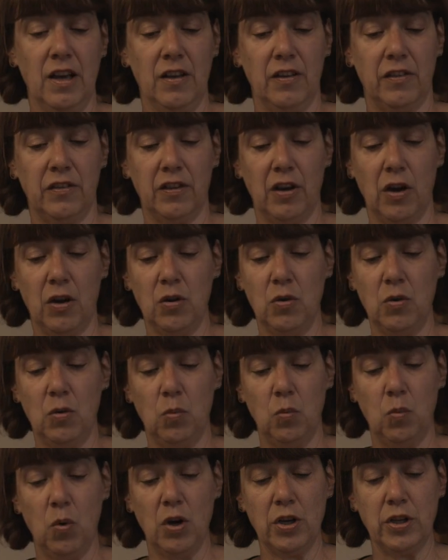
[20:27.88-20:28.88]
So
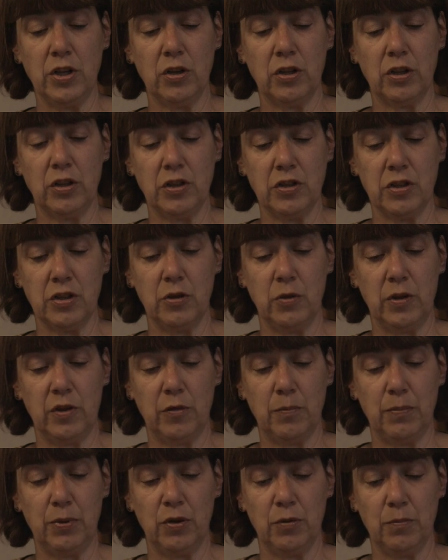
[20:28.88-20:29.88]
what you can do
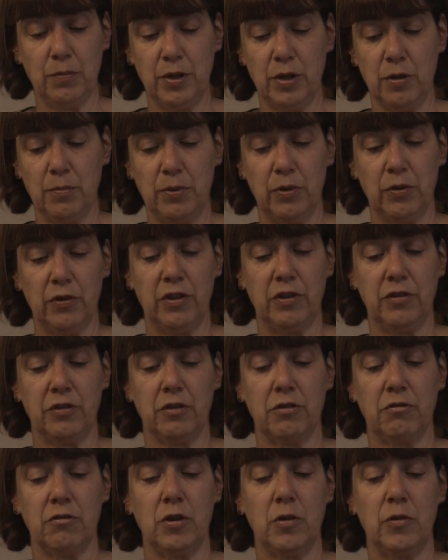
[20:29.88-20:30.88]
is put pupils
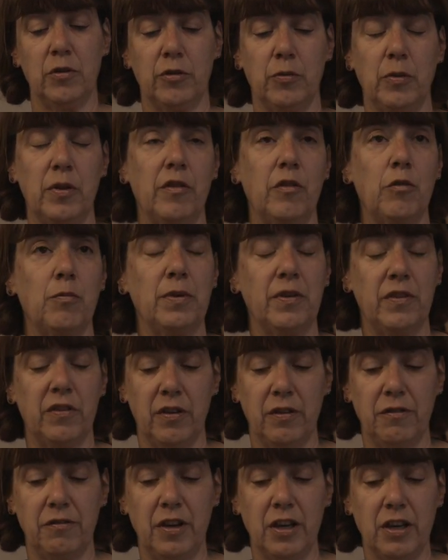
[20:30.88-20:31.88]
into groups with
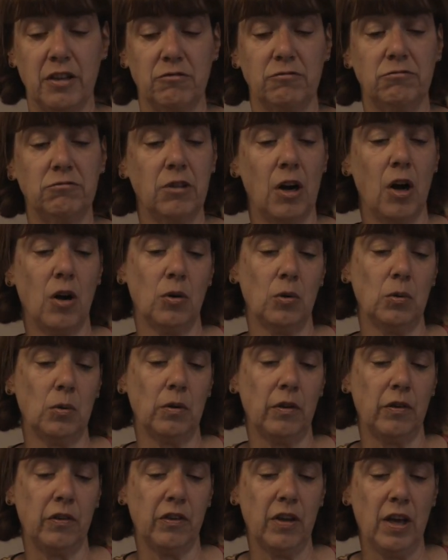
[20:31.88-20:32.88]
specific
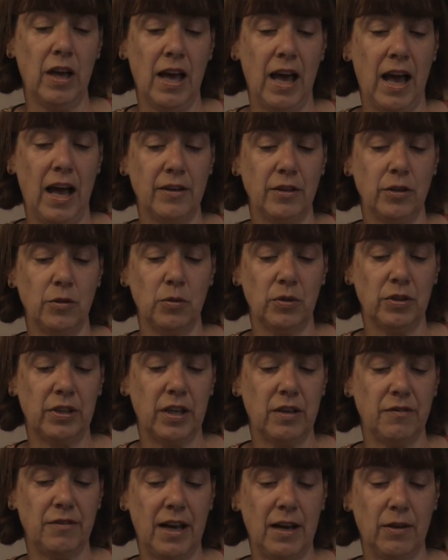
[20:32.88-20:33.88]
roles, and you would
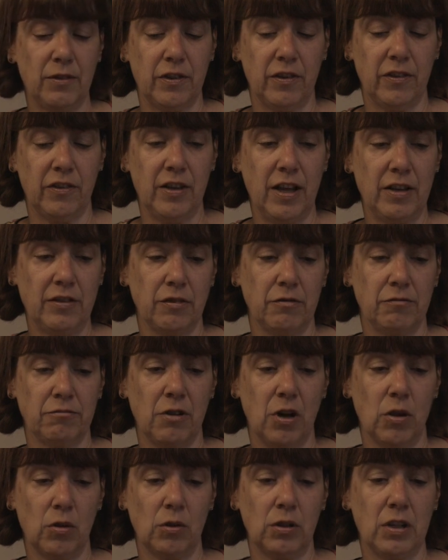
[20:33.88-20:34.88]
give out a set of
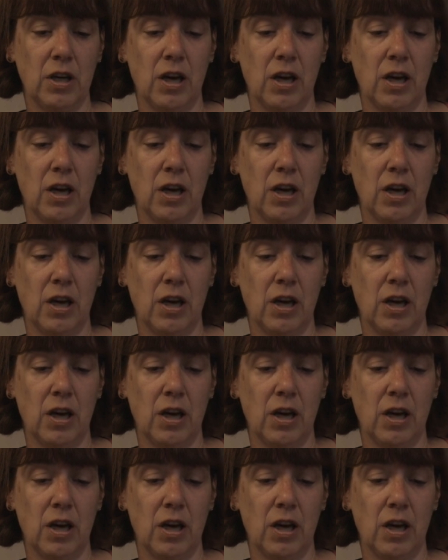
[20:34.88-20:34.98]
role